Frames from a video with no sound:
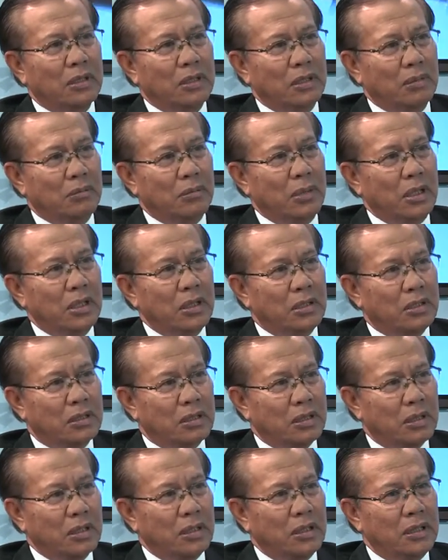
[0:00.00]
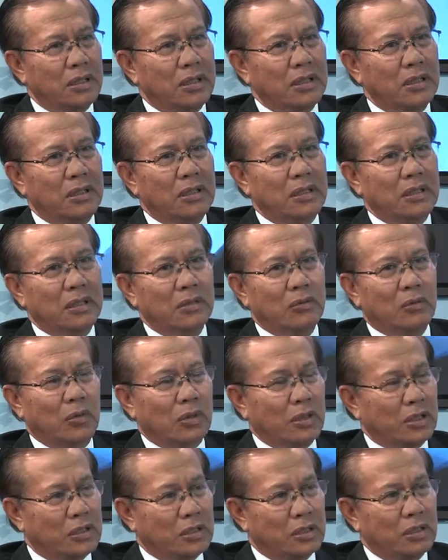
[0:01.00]
The ministry
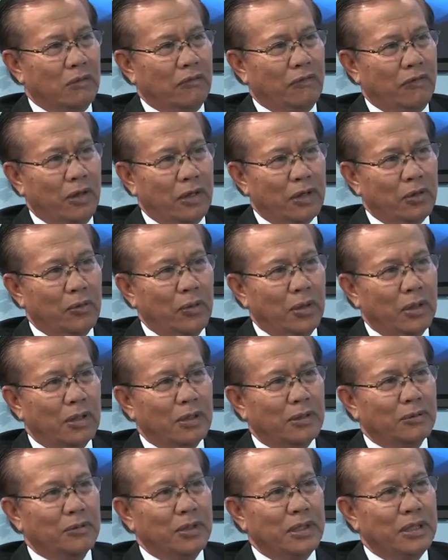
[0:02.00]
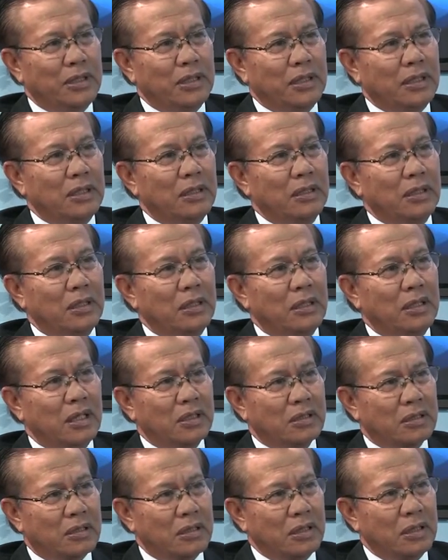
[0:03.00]
works very well with the
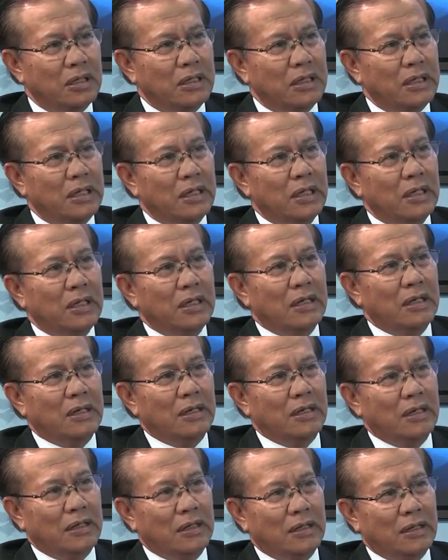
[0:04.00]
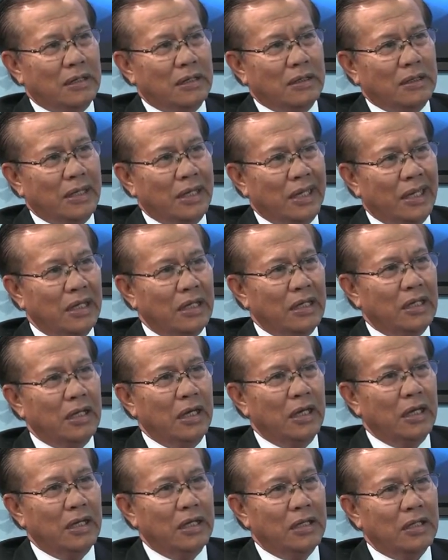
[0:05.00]
industry, hand in
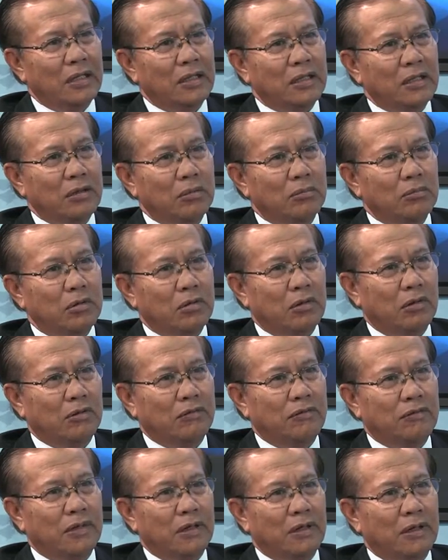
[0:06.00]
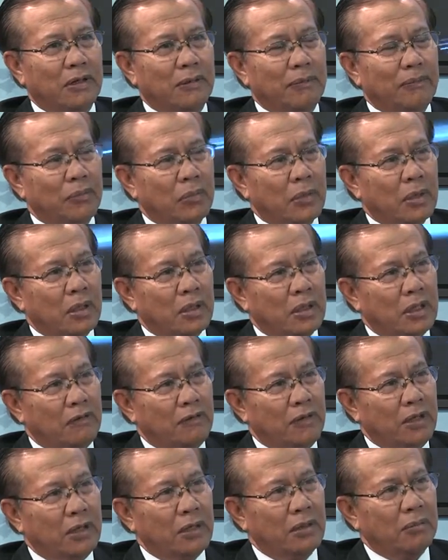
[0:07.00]
hand in terms of
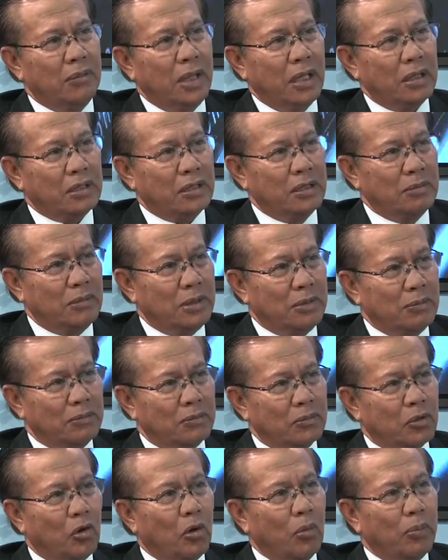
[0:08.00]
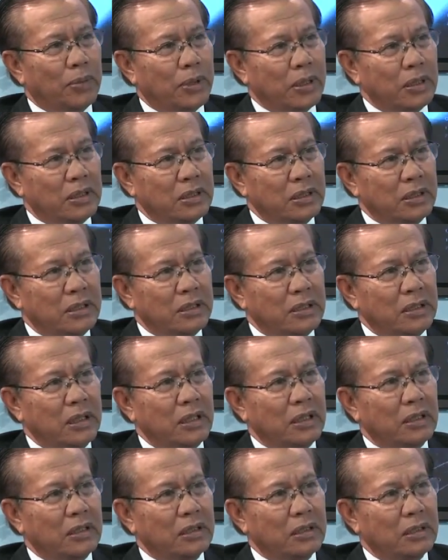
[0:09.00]
giving maximum cooperation
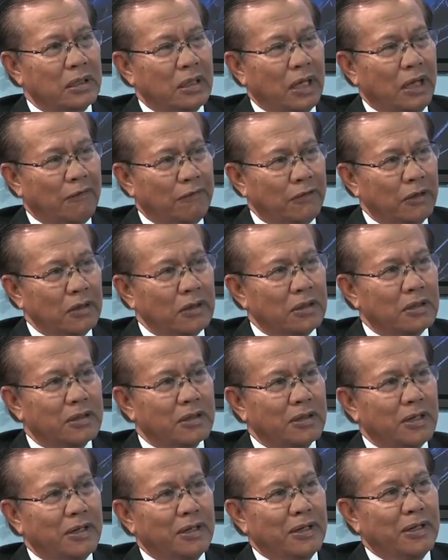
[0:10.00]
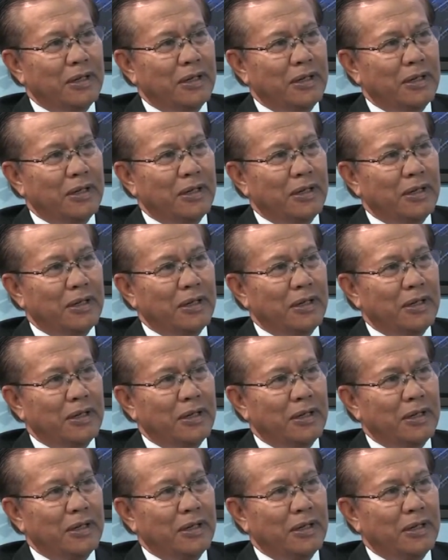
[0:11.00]
and efforts